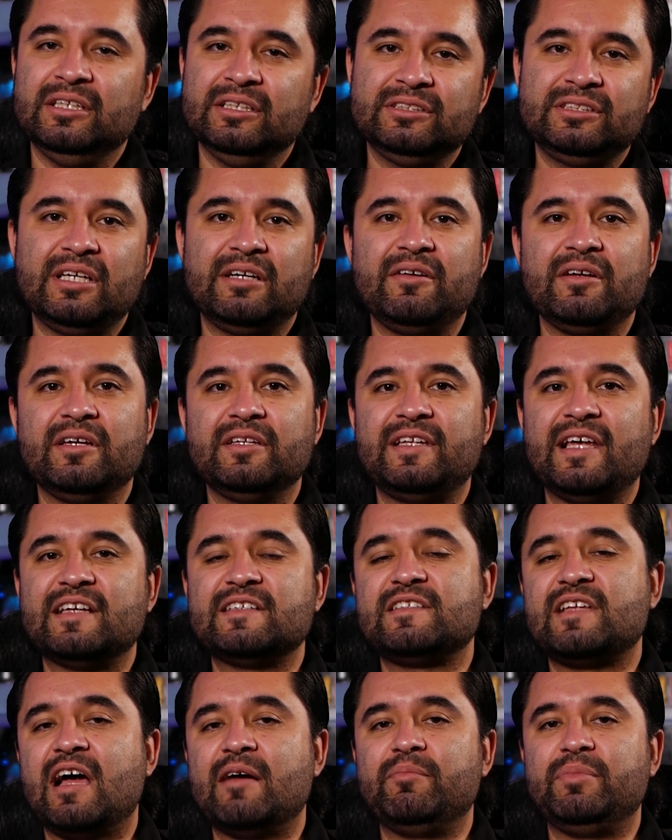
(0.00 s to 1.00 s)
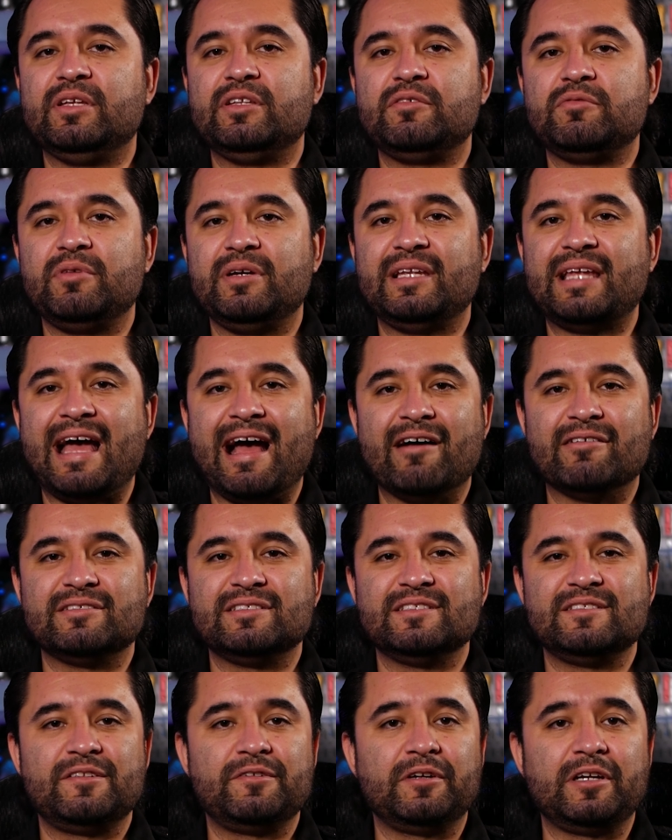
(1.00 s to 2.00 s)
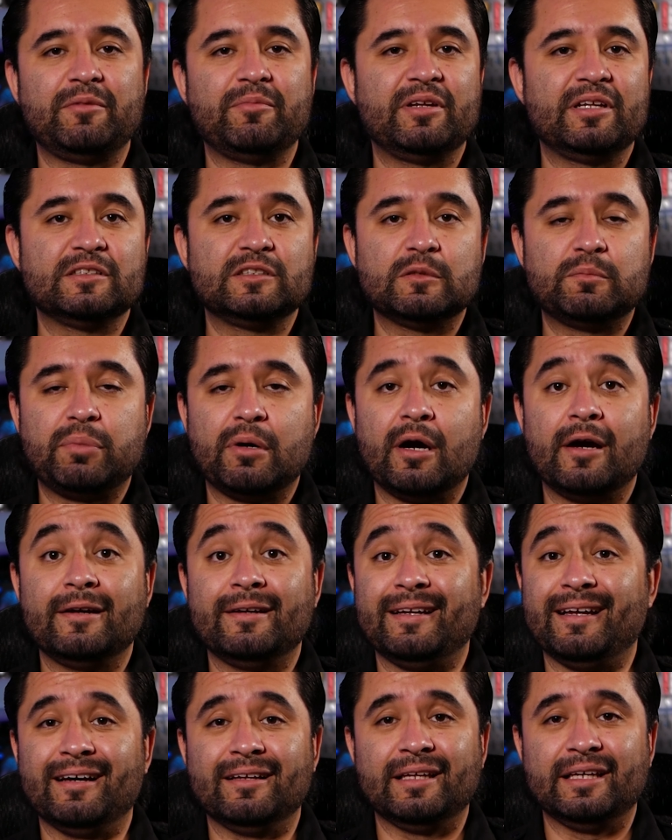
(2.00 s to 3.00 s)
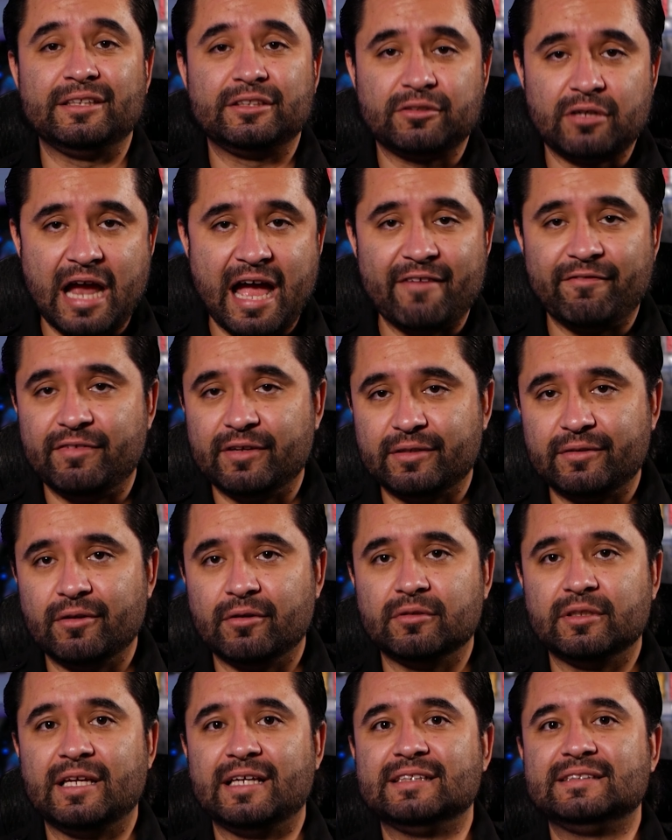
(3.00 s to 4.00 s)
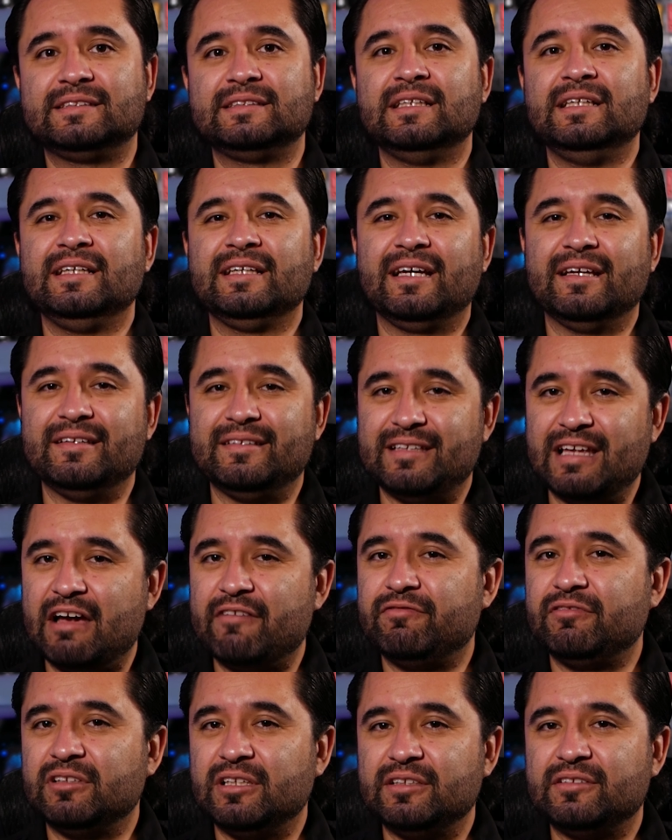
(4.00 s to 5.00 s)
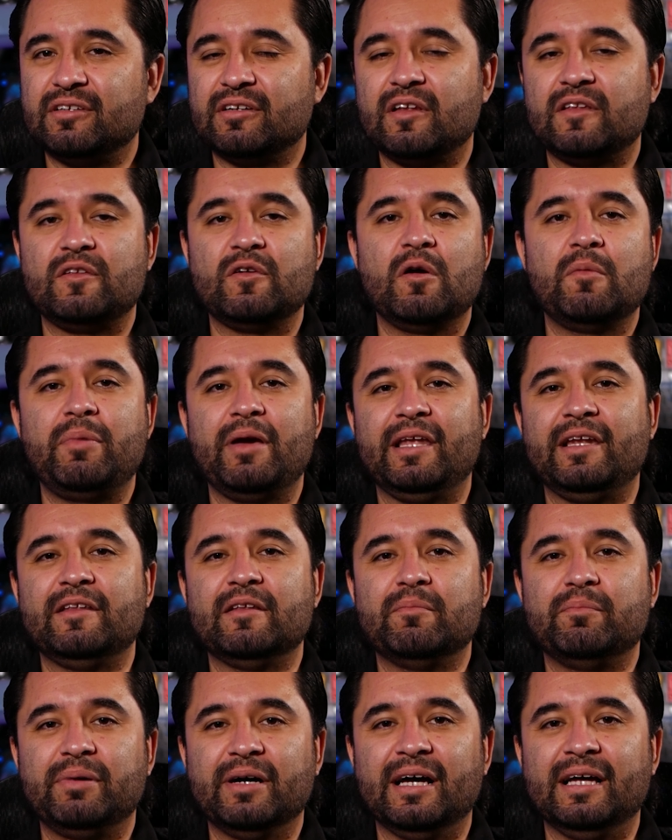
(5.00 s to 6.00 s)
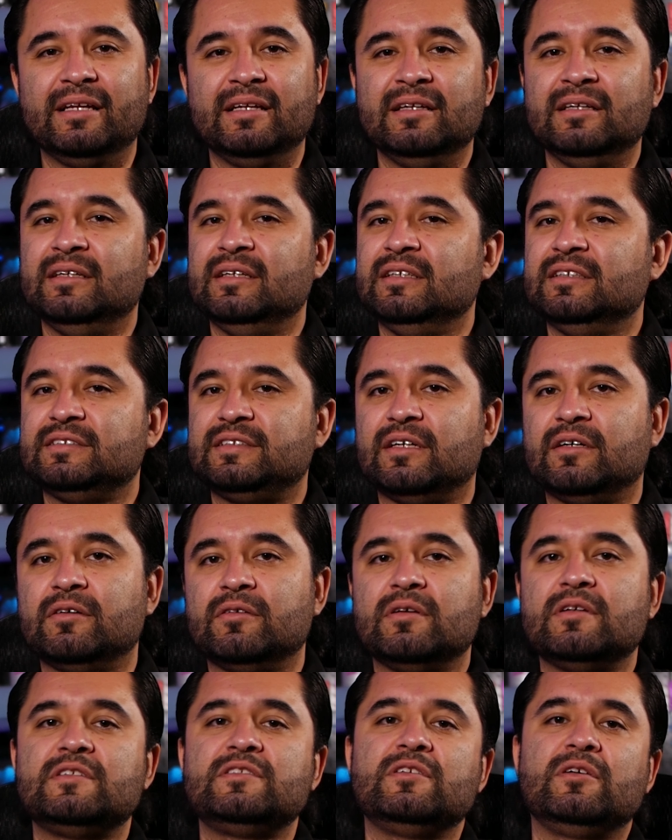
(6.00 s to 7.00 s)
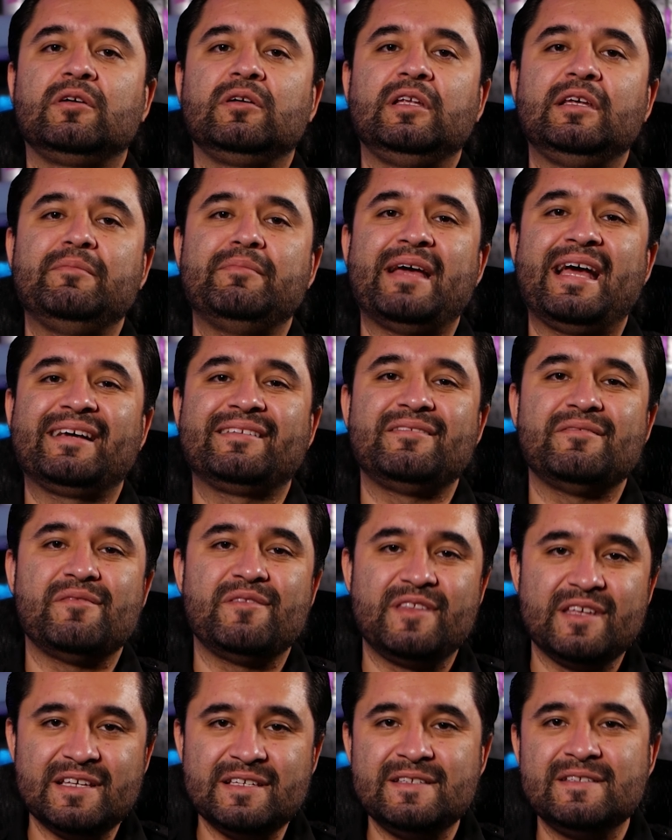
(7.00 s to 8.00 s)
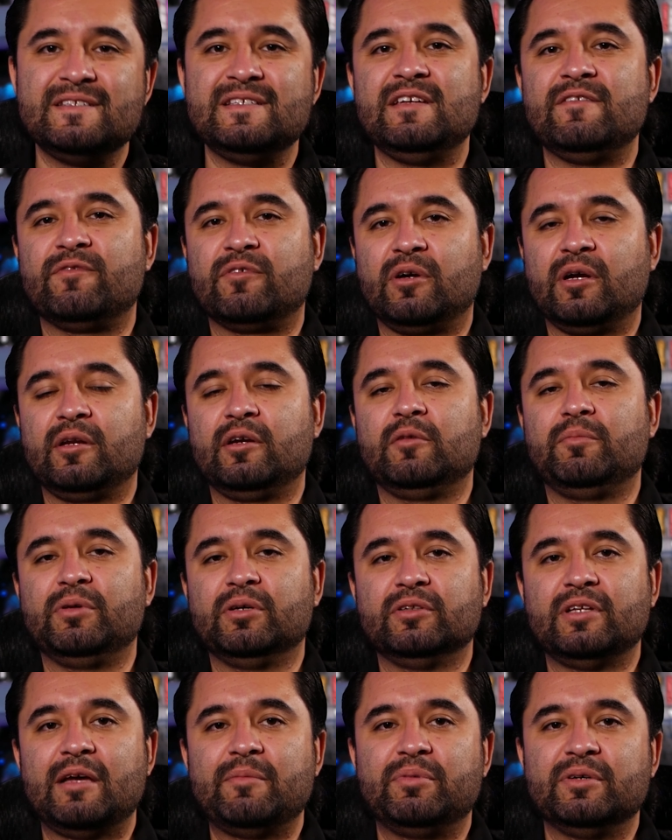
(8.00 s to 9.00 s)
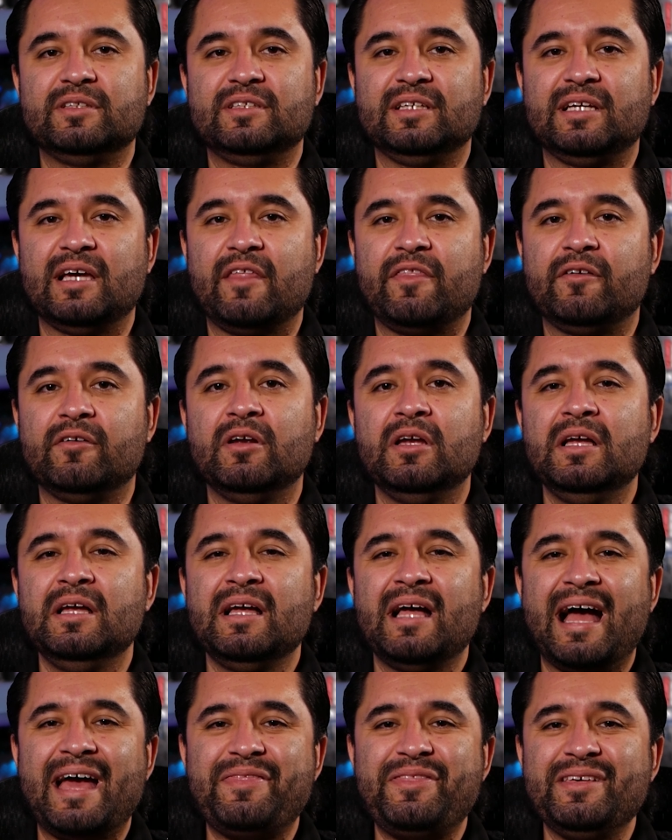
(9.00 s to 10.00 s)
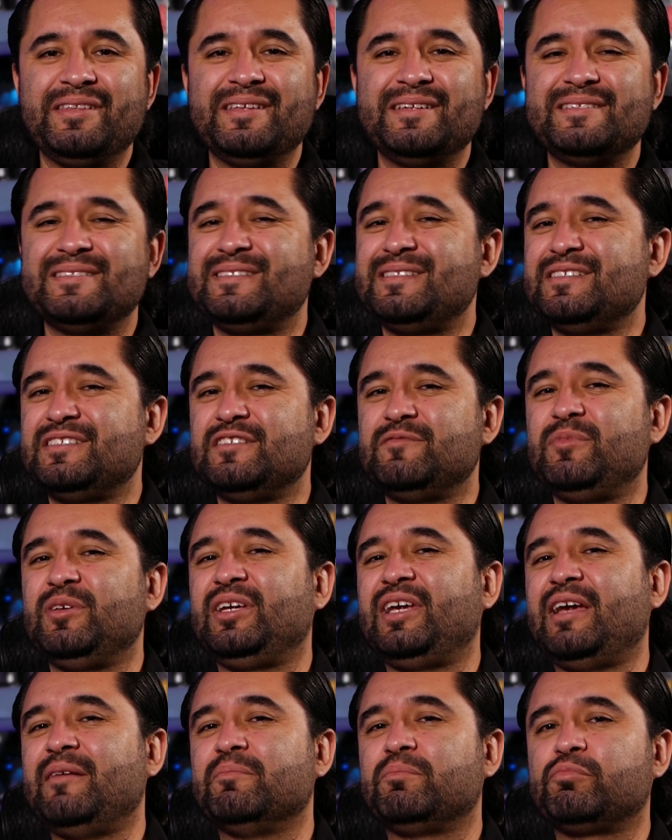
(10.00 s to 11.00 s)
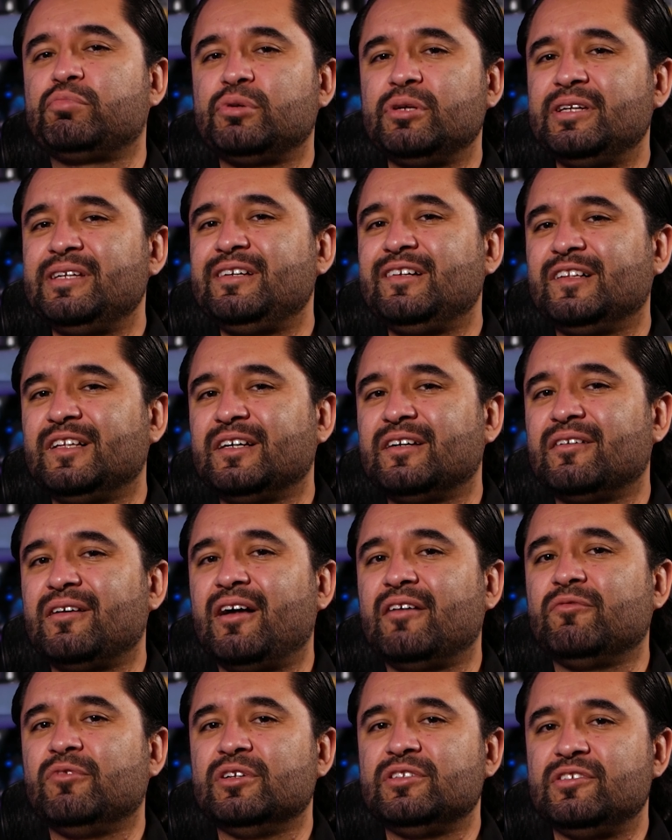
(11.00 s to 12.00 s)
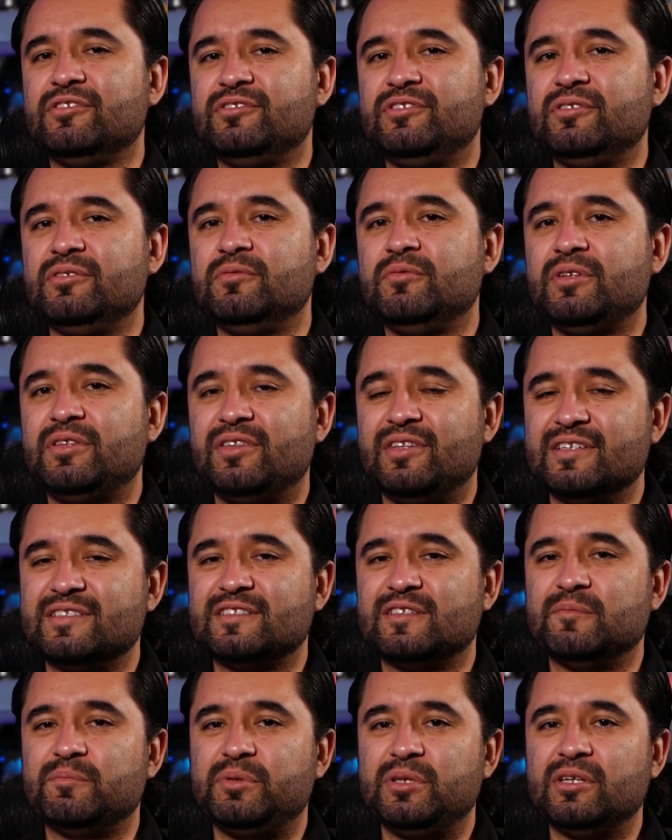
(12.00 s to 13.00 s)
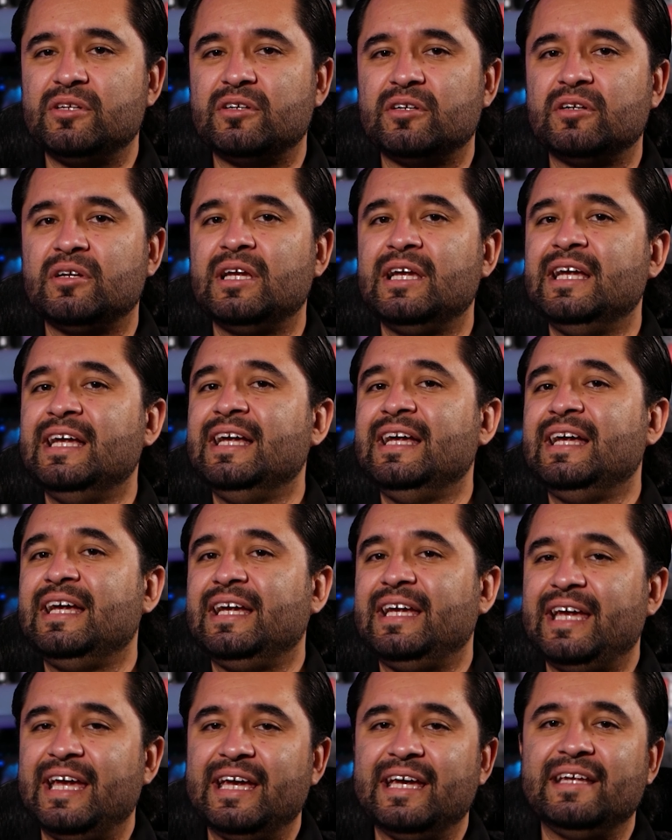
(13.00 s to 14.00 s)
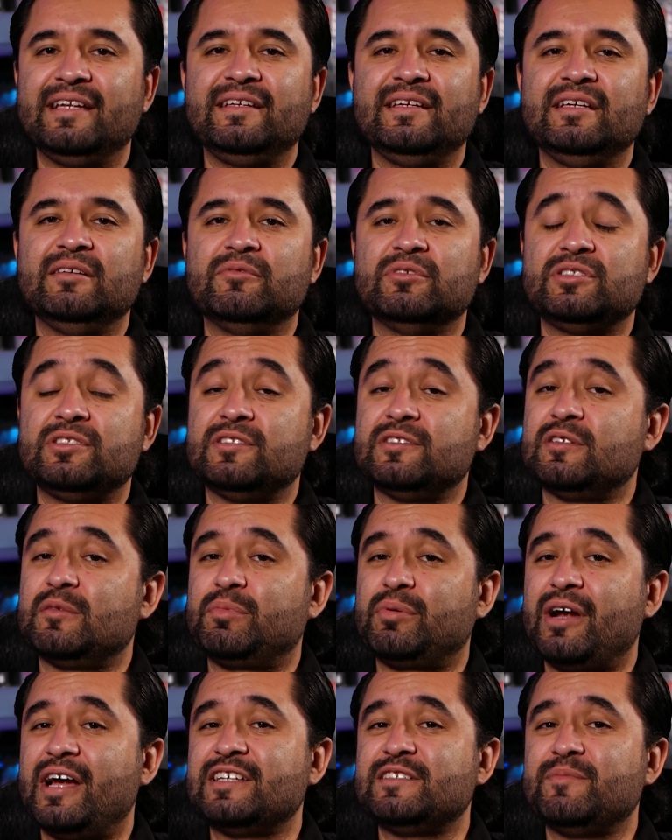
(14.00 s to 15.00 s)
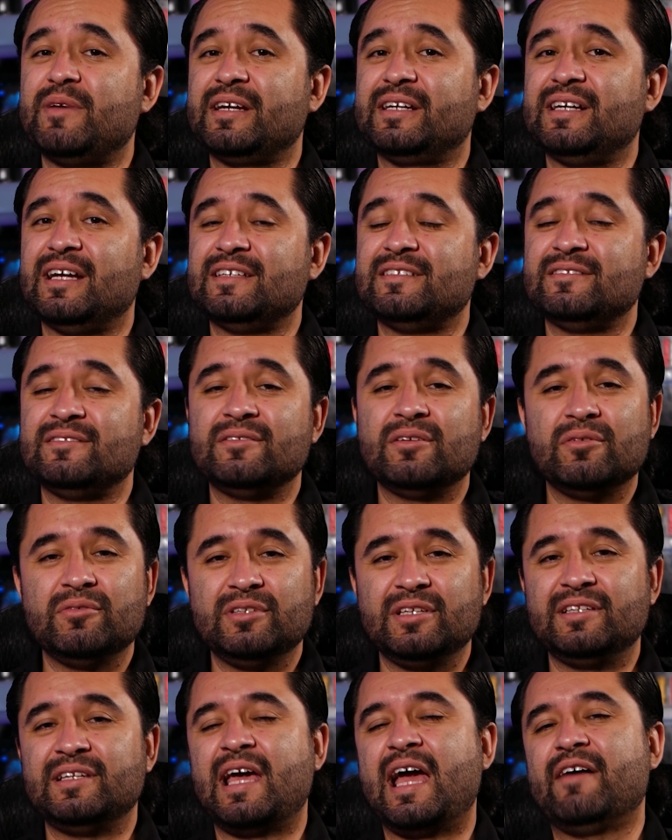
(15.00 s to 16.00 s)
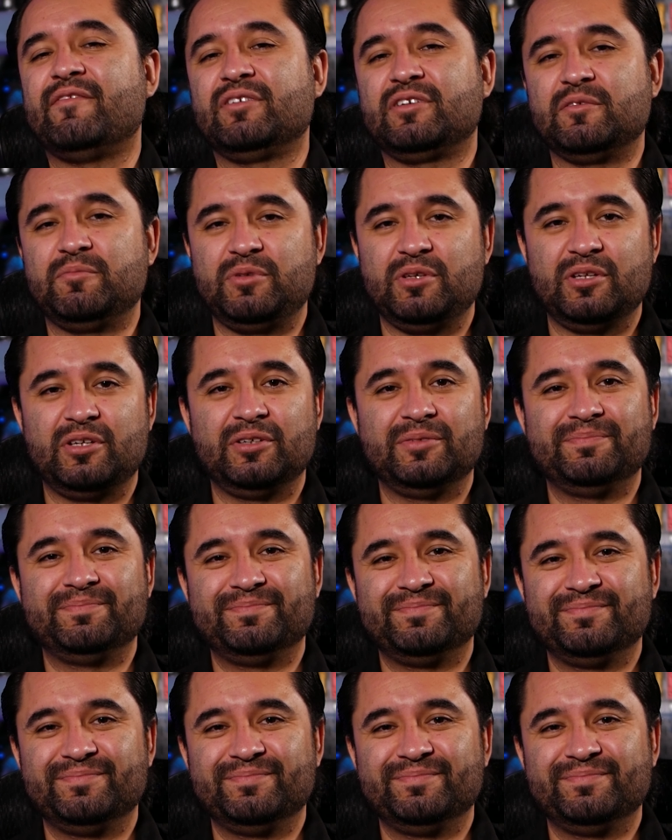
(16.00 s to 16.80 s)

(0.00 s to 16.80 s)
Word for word: Sharing a desktop between houses 30 minutes apart in LA traffic, no less, can definitely turn into a pain in the butt. So, circling back to this Z400 build I put together, I think the decision became pretty clear on what to do with this computer, and it was to surprise my cousin who didn't have a computer.